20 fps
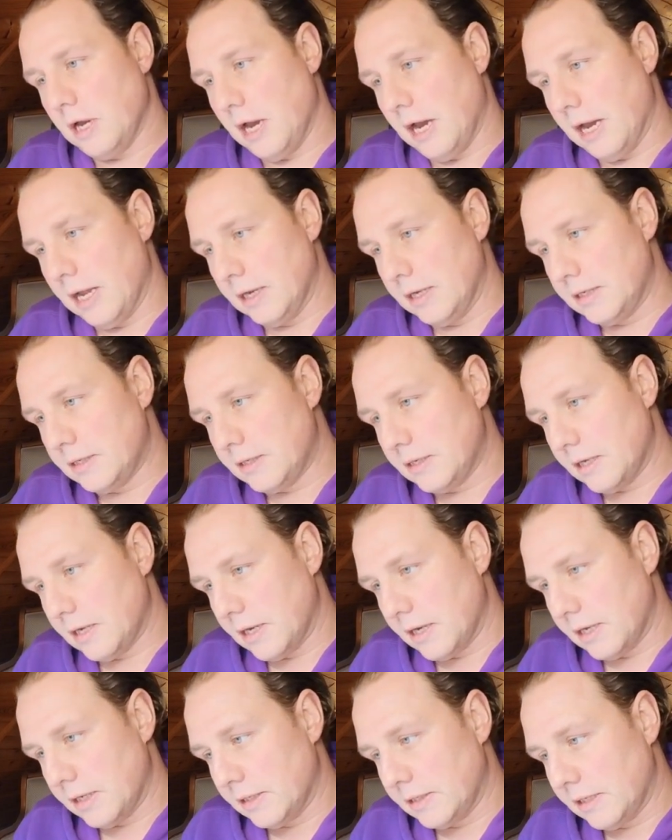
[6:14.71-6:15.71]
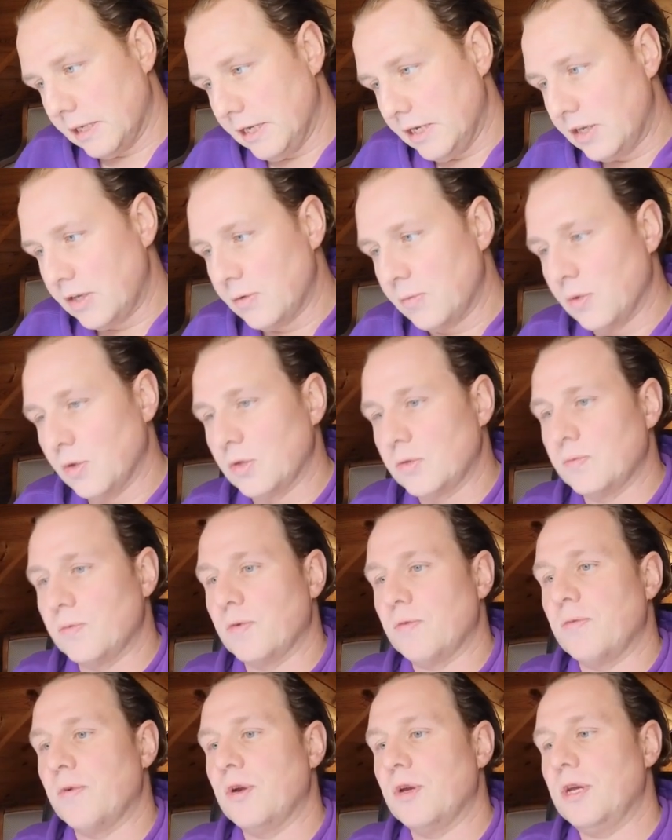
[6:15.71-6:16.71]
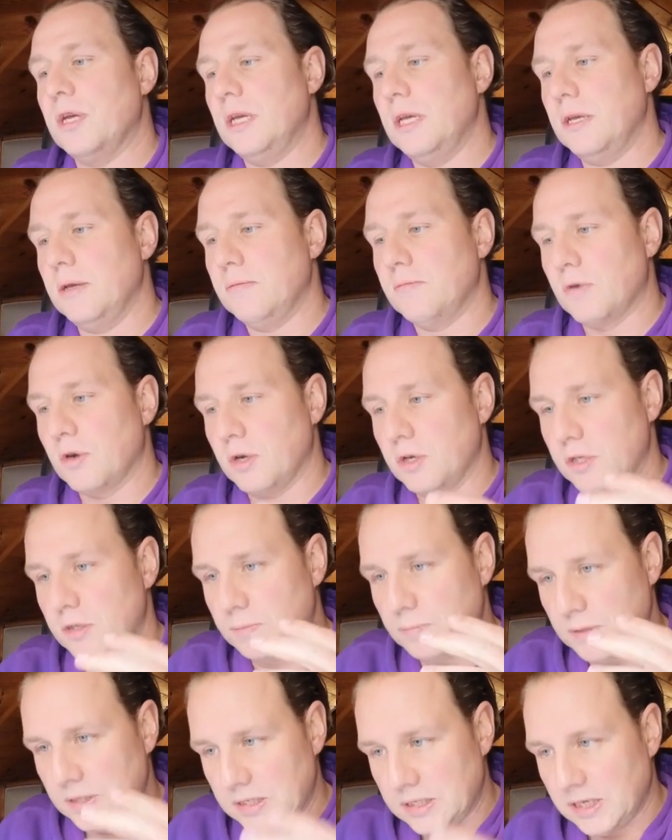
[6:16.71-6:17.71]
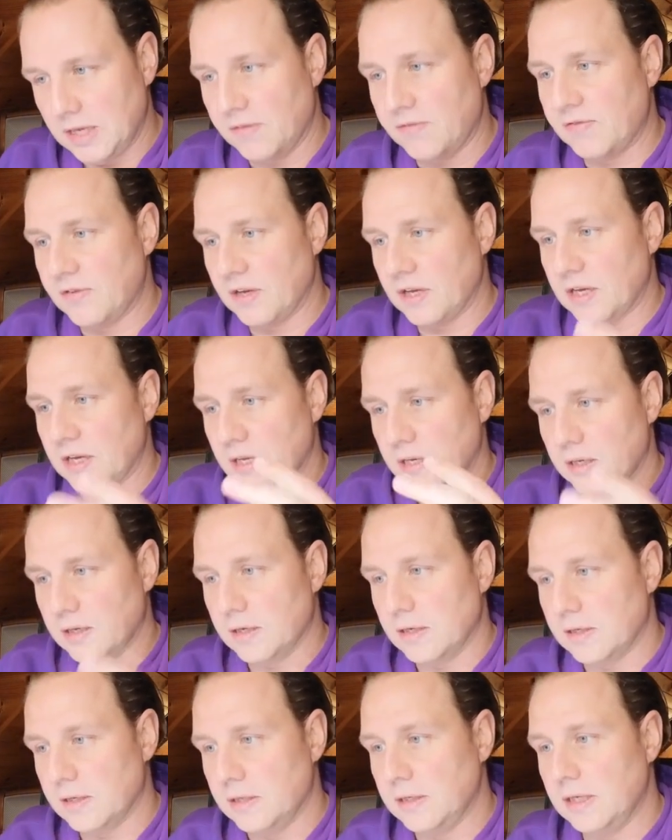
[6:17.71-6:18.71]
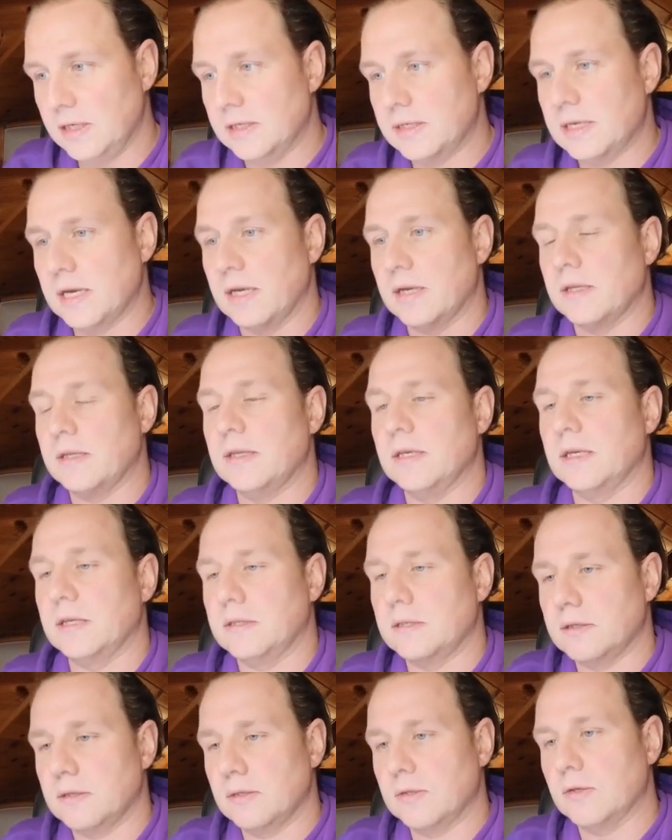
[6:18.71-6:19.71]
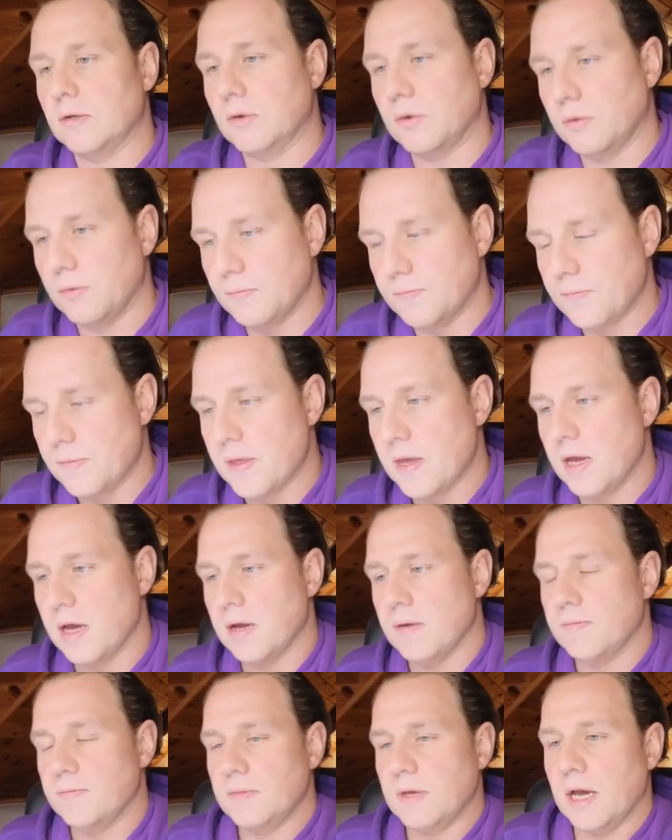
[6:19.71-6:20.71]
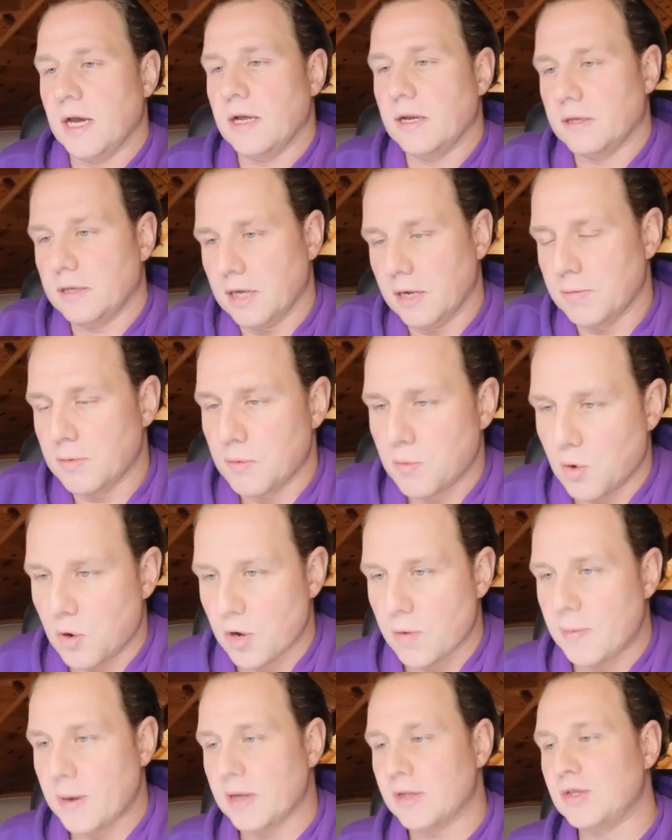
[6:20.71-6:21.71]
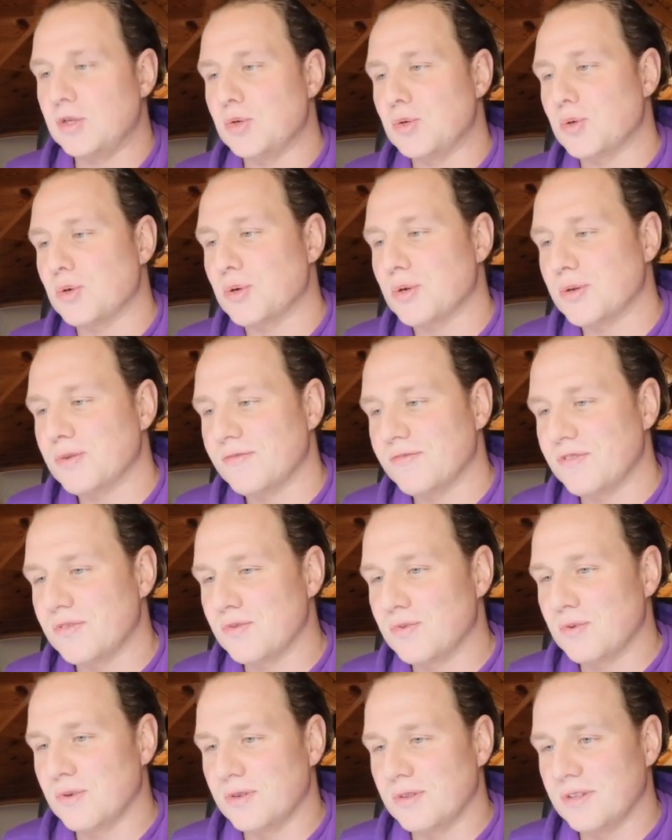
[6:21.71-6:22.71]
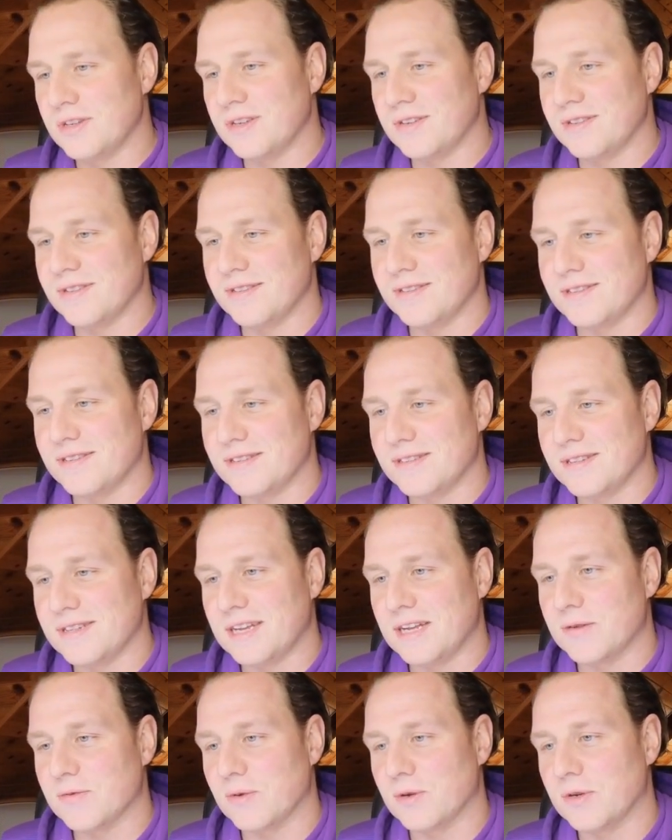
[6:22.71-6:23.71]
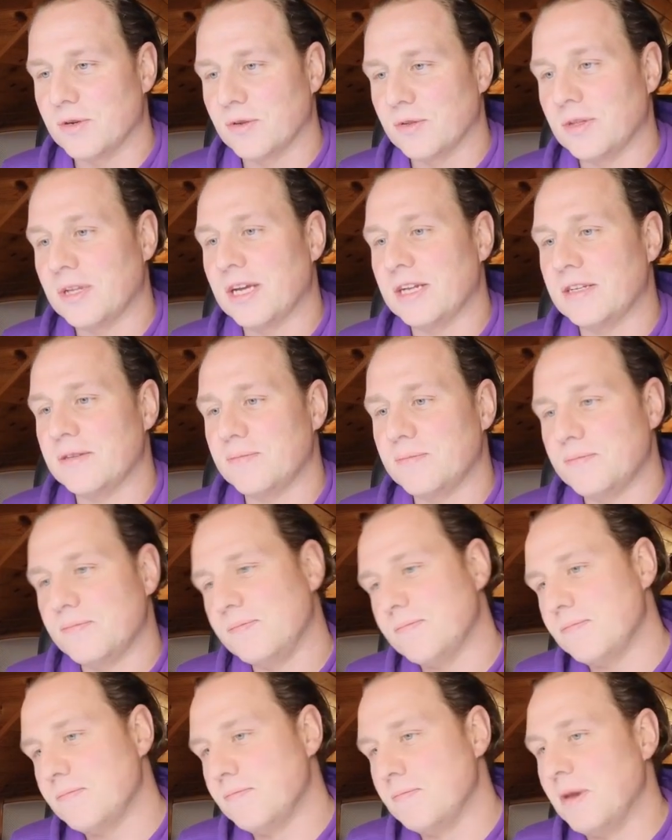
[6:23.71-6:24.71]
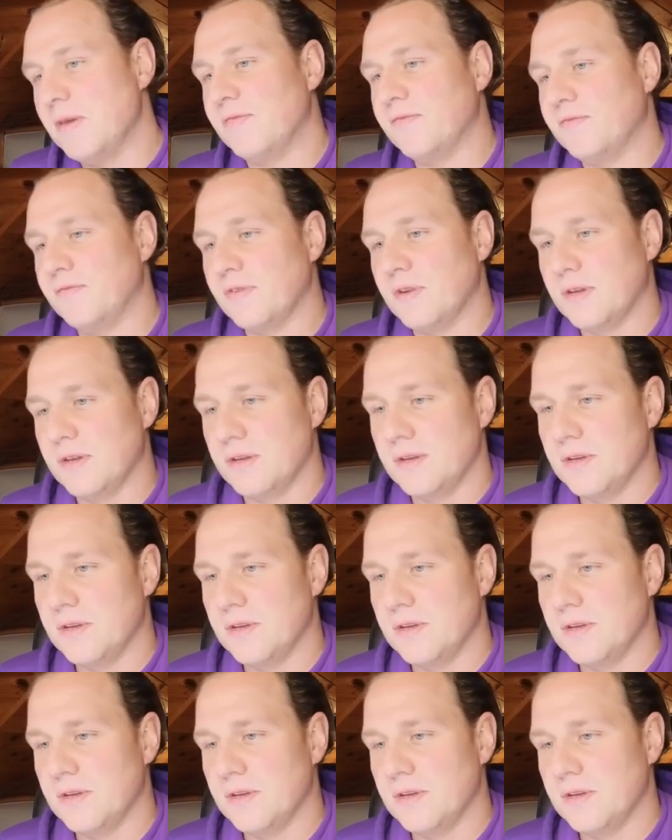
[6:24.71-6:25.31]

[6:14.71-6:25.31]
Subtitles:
and the intervals were very specific and these kind of things. So yeah, tell me more about your view on that one, on that myth.